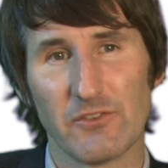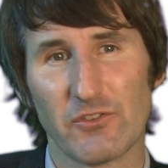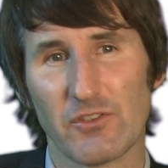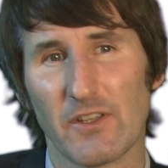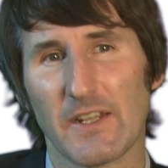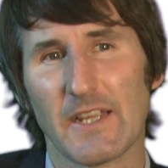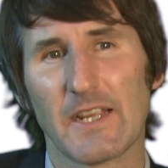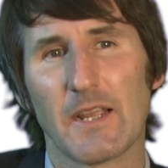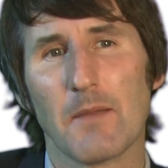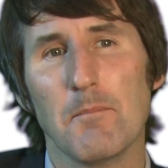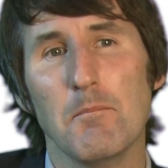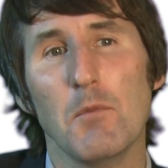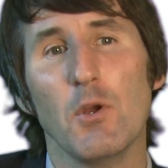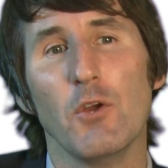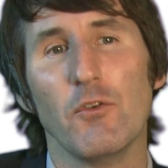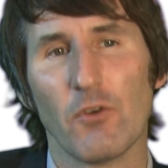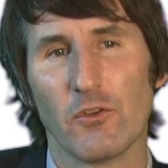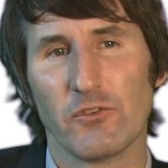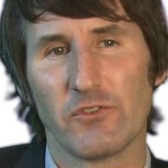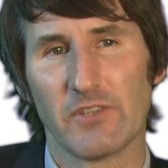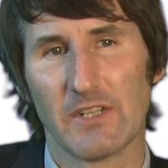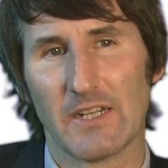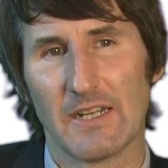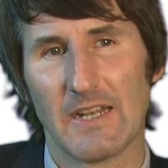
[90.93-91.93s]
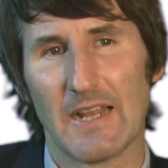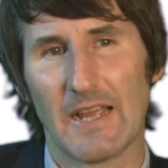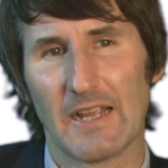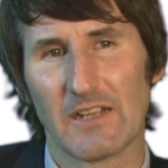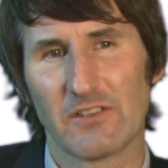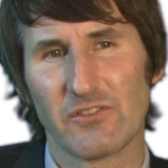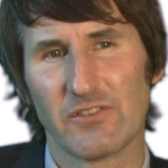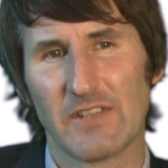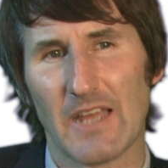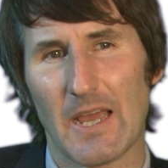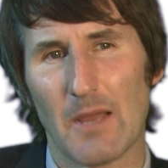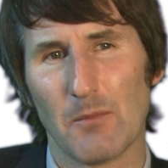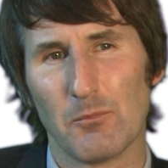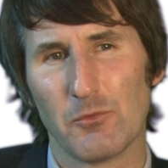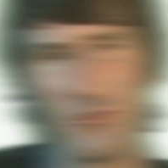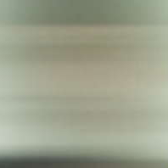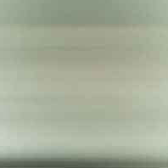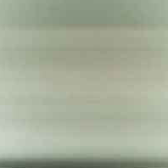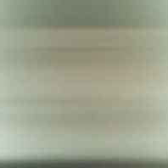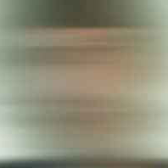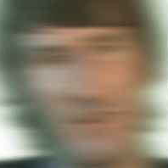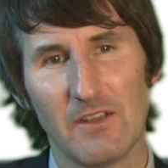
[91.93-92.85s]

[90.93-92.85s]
so they can move on to the next steps.